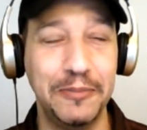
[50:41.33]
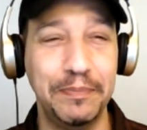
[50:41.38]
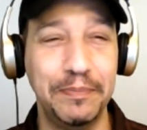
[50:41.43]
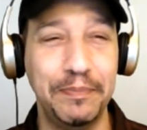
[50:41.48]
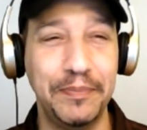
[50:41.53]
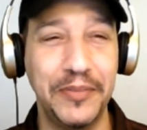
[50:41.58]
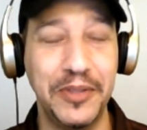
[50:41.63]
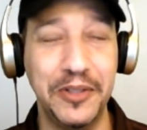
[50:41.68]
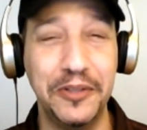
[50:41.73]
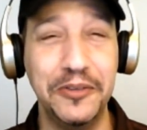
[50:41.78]

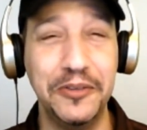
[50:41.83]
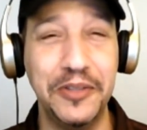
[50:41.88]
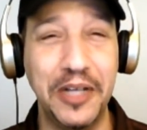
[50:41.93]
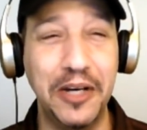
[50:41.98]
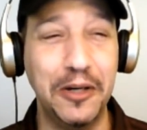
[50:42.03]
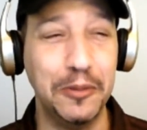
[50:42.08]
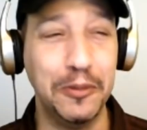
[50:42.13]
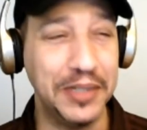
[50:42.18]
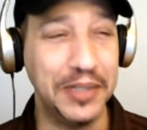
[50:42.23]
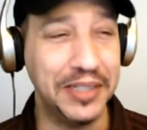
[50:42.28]
you'll
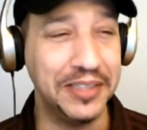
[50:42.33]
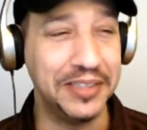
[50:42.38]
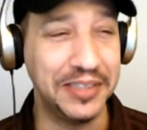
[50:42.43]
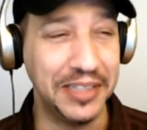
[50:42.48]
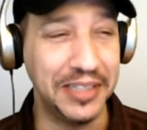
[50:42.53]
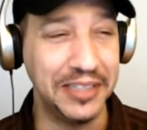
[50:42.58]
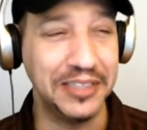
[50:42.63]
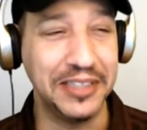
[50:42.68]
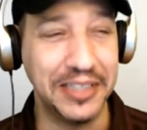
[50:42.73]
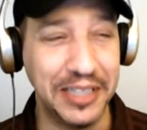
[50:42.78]
know, because
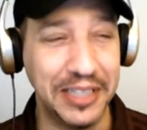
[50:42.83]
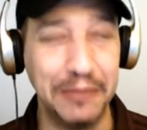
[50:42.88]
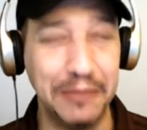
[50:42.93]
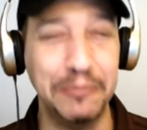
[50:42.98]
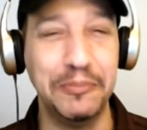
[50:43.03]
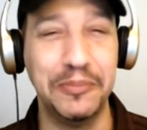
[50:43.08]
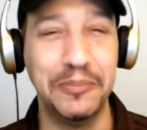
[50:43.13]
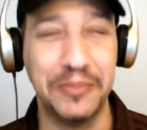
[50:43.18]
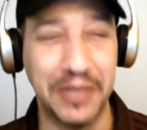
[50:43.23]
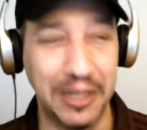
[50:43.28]
things will
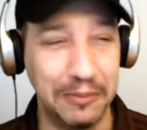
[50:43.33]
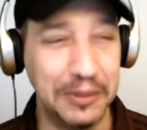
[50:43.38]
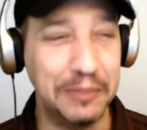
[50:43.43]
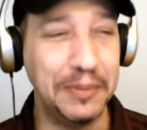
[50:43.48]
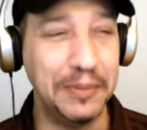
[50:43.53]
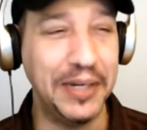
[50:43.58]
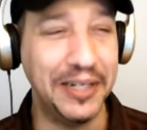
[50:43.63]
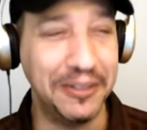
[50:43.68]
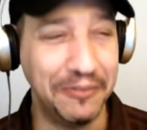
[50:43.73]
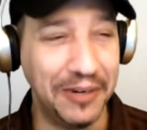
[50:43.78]
keep coming
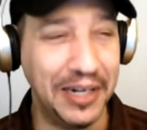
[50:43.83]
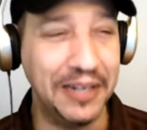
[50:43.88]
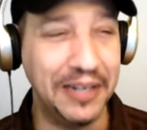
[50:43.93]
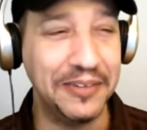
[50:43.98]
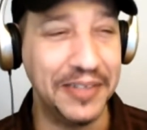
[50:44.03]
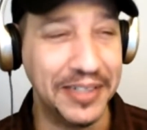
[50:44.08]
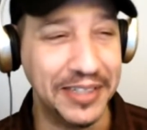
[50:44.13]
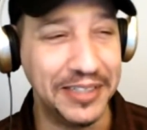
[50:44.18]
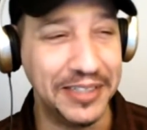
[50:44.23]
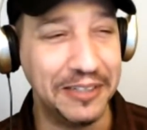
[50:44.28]
back around
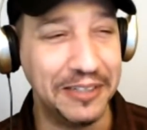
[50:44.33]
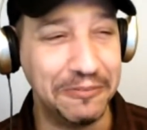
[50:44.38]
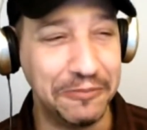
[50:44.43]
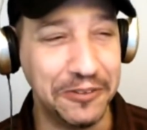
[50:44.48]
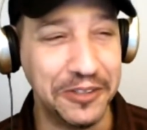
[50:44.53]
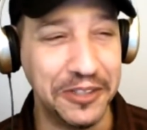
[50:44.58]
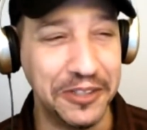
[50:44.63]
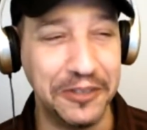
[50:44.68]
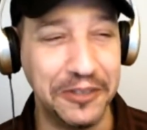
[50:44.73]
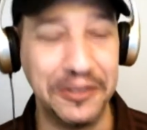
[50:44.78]
like it did
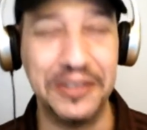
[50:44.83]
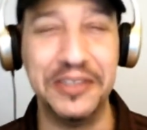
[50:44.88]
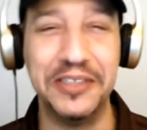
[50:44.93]
for you,